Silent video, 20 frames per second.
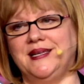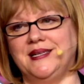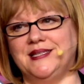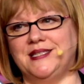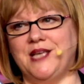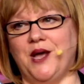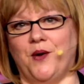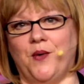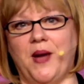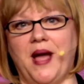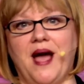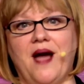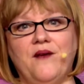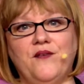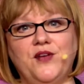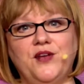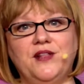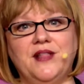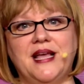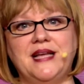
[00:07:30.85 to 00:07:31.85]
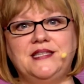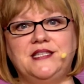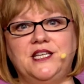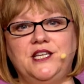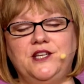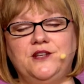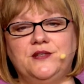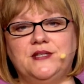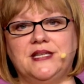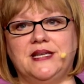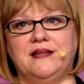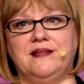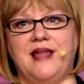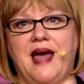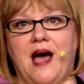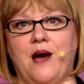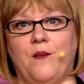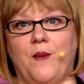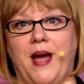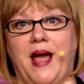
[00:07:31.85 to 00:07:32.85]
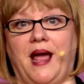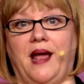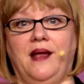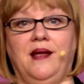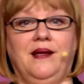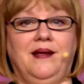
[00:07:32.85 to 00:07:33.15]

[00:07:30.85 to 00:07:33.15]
So however you'd like to use it in that way,